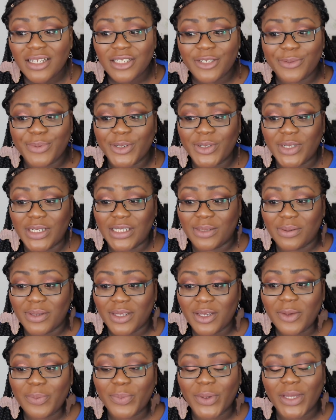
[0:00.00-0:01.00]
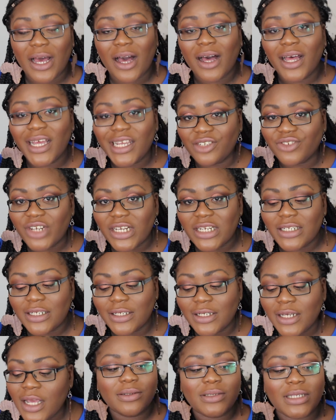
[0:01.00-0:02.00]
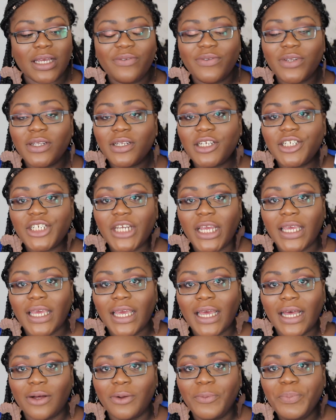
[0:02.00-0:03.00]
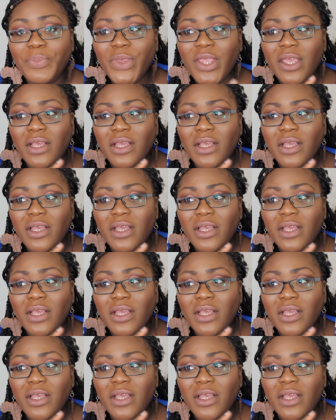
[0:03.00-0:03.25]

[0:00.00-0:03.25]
to be honest with you, but hydrated. Definitely check it out.